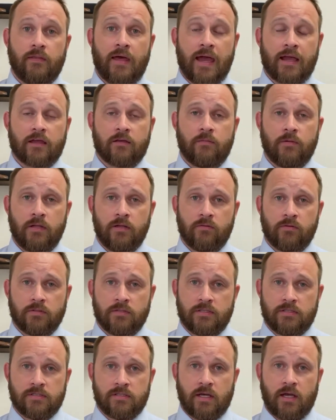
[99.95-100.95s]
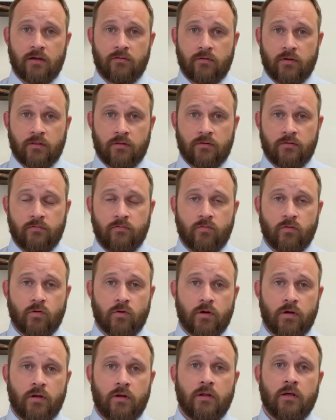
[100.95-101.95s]
that committee will decide whether to
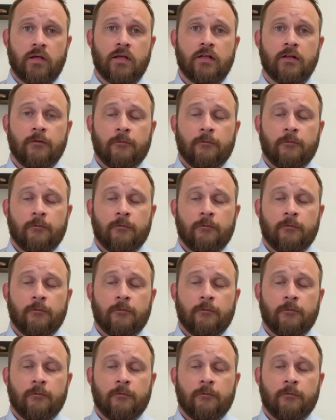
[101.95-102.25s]
forward